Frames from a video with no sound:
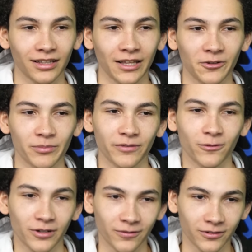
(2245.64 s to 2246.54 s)
that would be
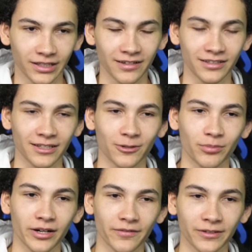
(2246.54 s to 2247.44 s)
$44,000 a year
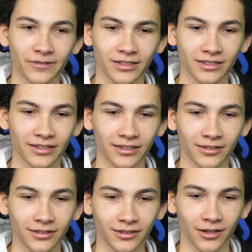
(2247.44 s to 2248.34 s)
profit, which is like
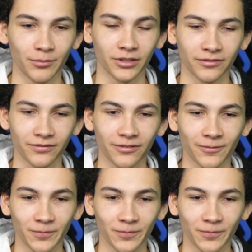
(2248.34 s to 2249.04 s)
above